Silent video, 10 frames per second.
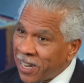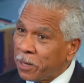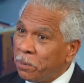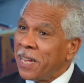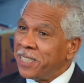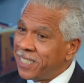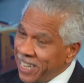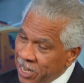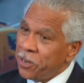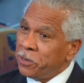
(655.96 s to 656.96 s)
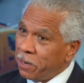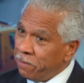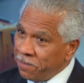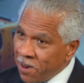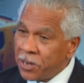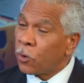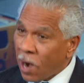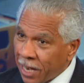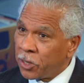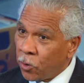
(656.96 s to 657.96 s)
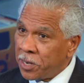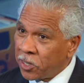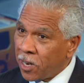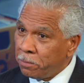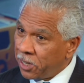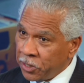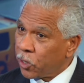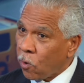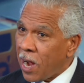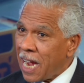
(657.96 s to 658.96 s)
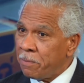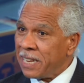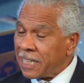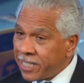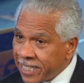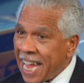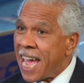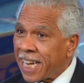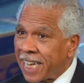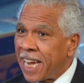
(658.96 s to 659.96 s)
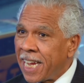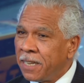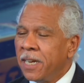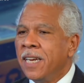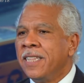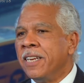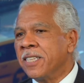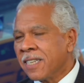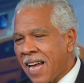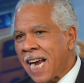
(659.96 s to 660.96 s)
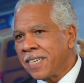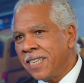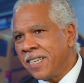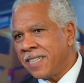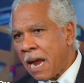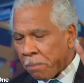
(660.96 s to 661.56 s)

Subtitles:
other places that he used a very derogatory term to describe, and that's sad, again, that he's locked into that